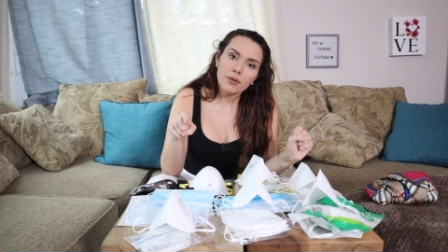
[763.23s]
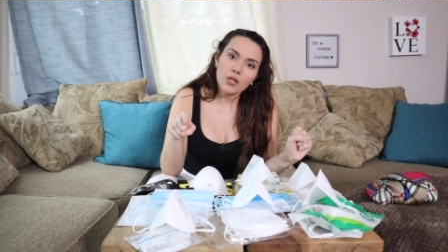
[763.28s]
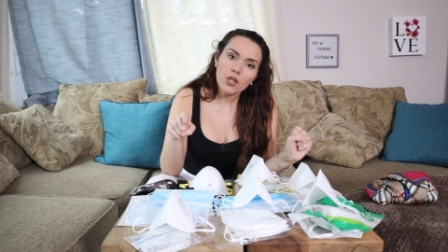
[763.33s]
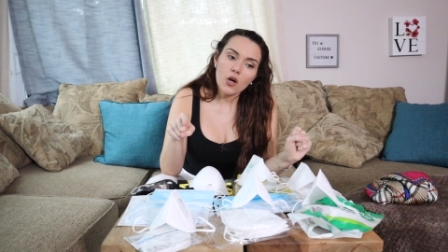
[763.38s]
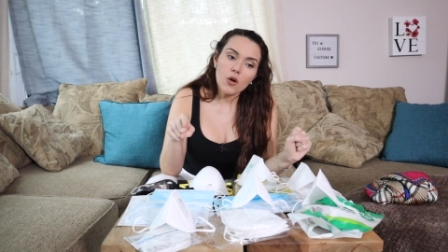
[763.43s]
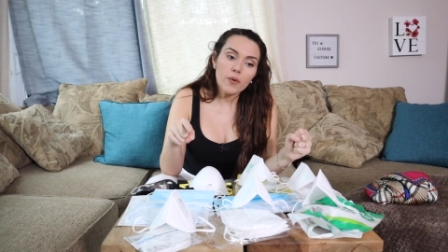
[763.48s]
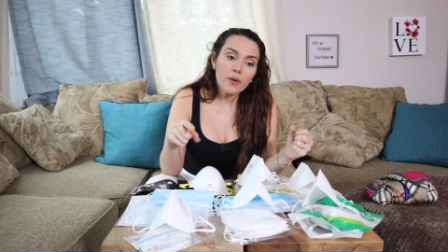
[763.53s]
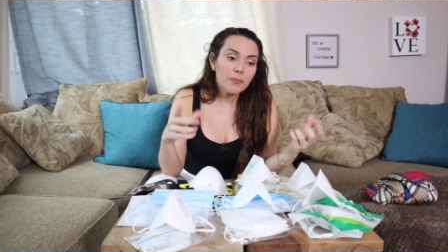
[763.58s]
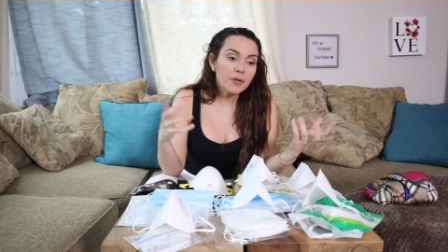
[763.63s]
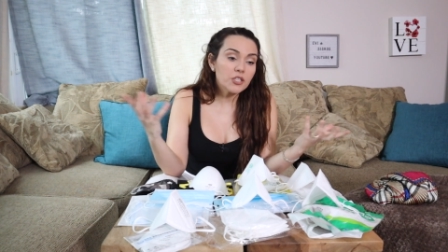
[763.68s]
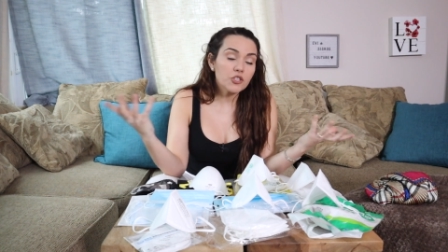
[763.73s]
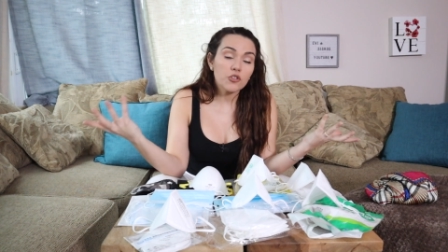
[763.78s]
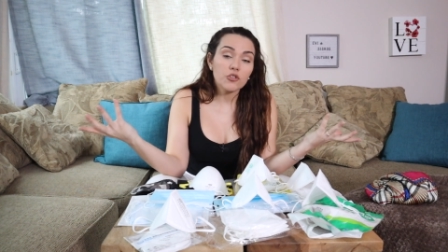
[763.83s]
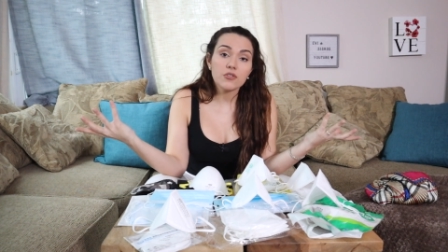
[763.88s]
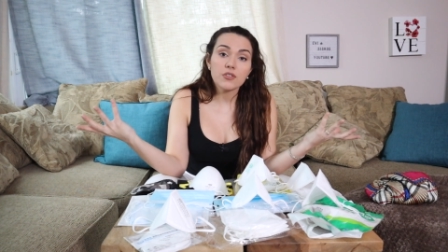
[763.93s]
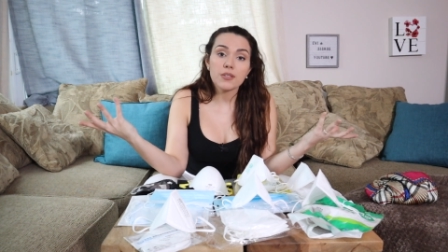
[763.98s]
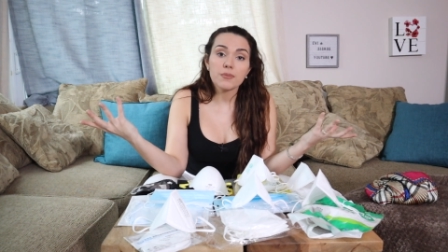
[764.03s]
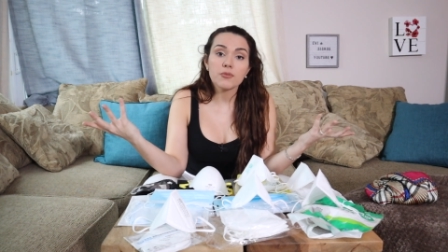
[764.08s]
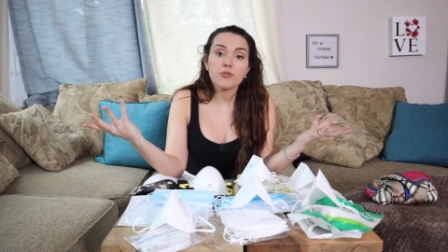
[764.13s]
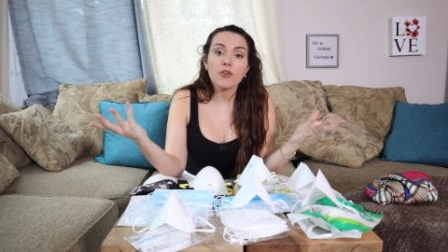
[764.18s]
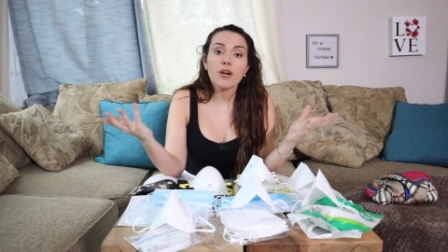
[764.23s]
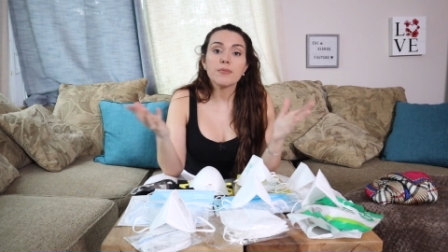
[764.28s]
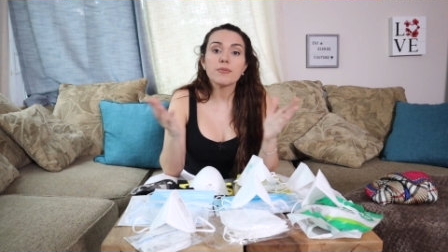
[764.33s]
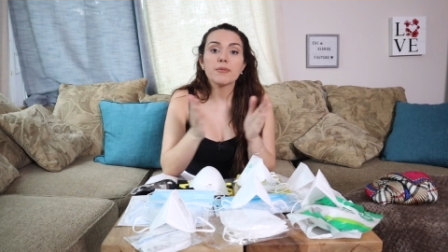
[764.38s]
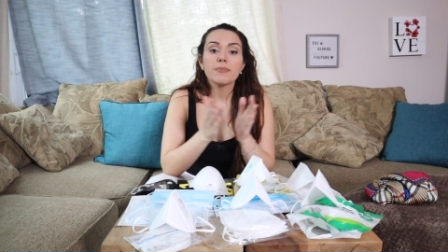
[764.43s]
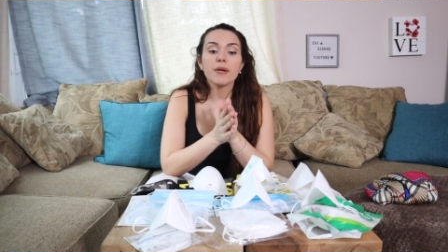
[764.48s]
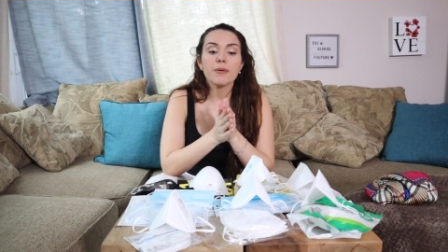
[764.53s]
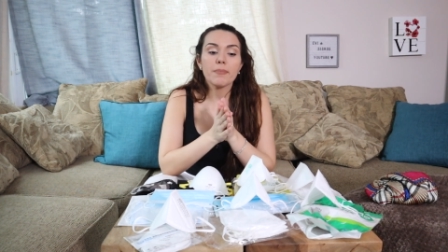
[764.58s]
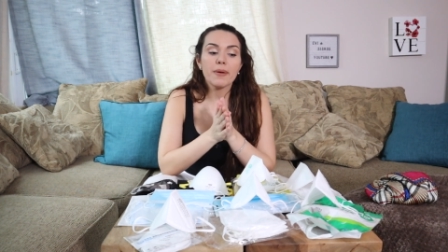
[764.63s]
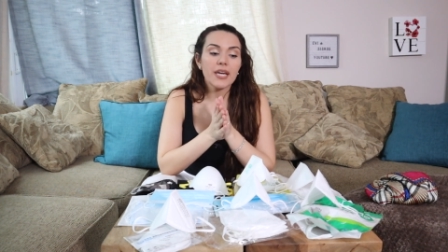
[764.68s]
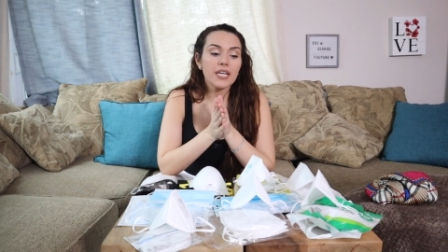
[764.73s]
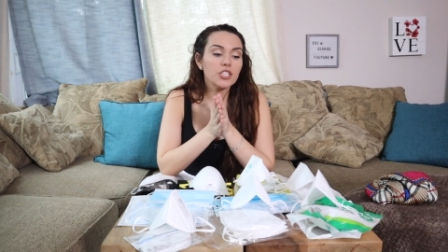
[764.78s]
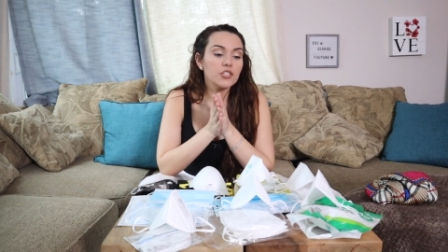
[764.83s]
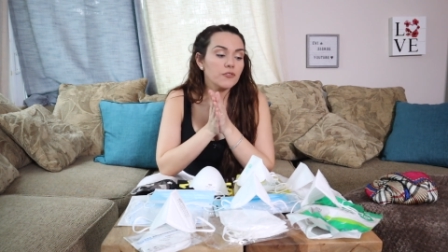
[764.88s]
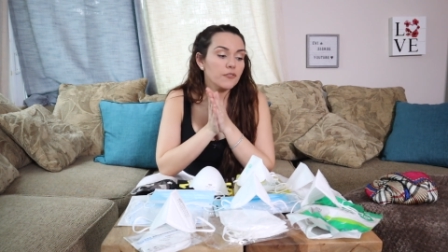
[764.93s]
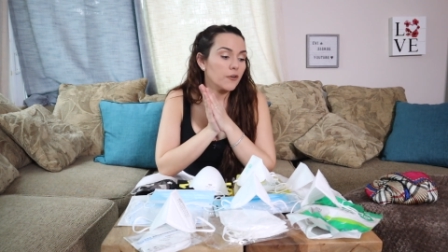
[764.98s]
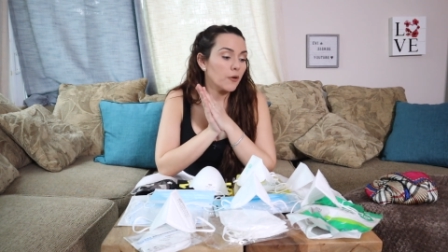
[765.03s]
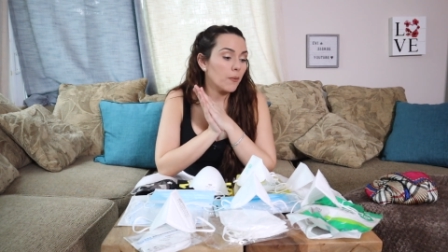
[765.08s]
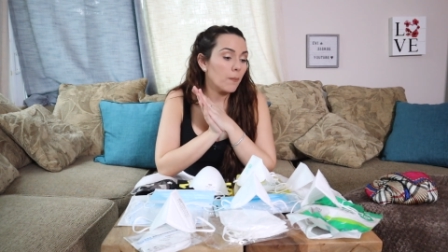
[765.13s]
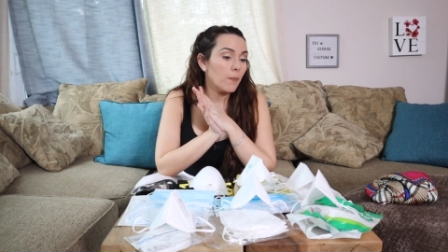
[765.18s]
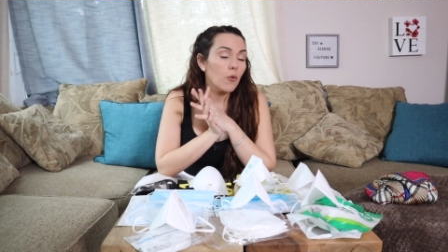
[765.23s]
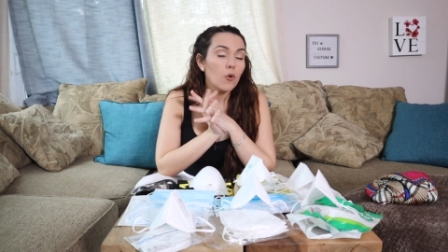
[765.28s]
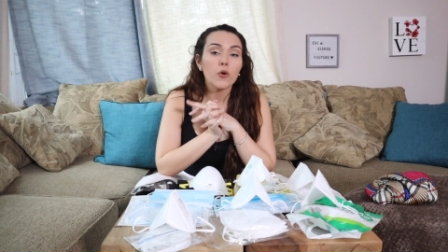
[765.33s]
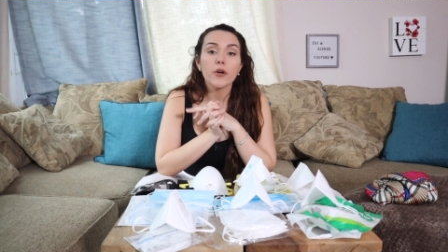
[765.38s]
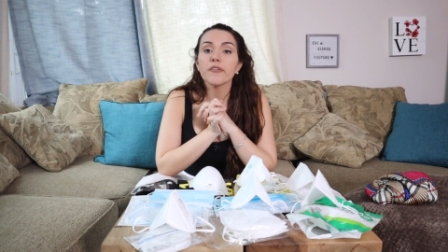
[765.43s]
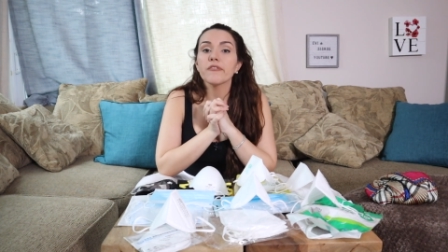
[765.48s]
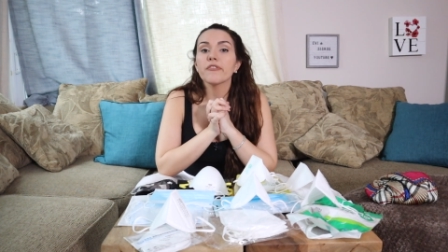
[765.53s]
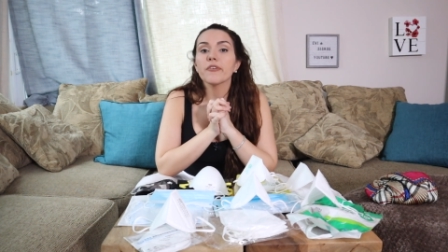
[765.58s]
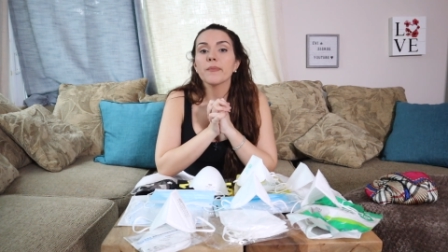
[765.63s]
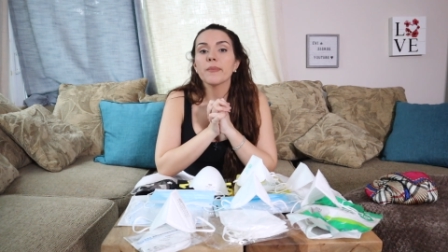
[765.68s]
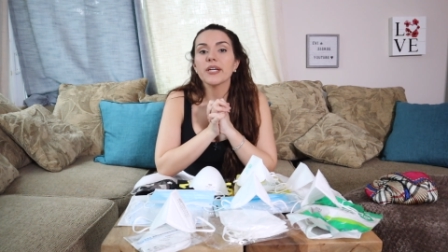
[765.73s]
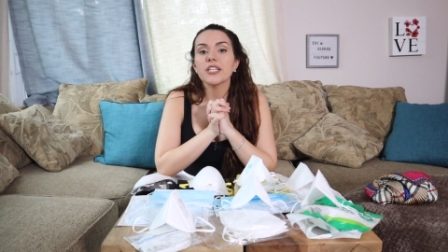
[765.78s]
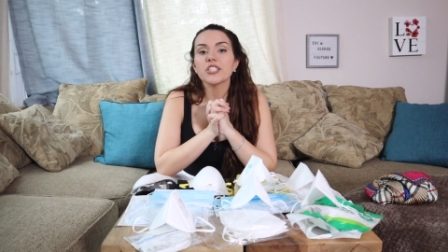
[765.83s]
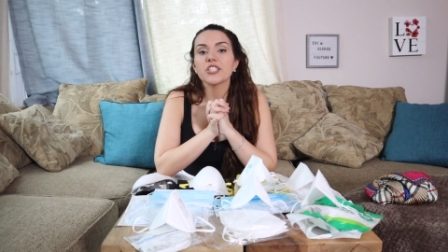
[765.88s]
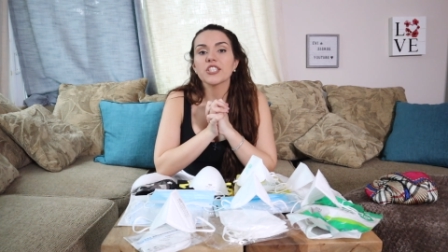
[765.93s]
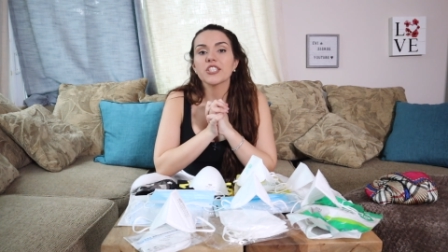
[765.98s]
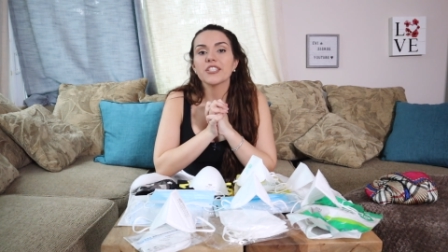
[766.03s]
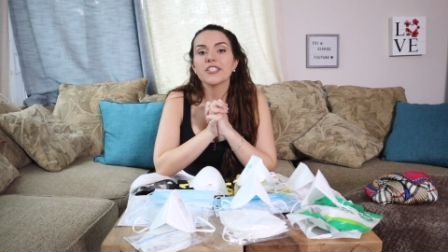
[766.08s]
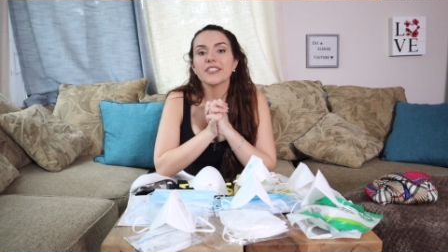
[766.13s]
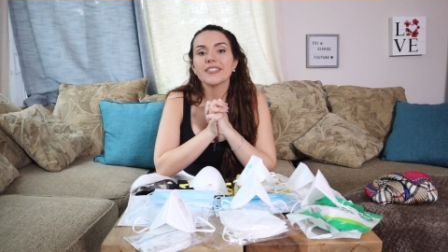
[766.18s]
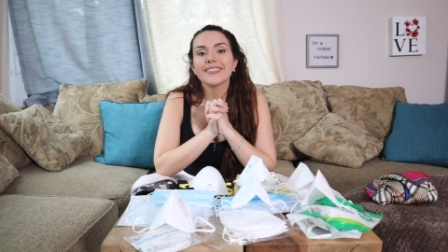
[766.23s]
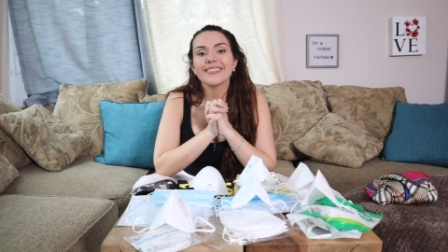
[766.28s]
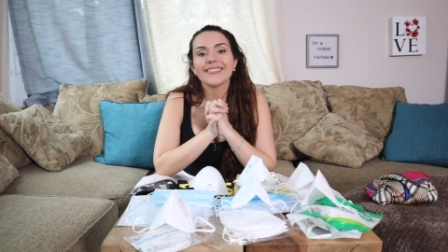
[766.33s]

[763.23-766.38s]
below and make sure you subscribe to my page for more information.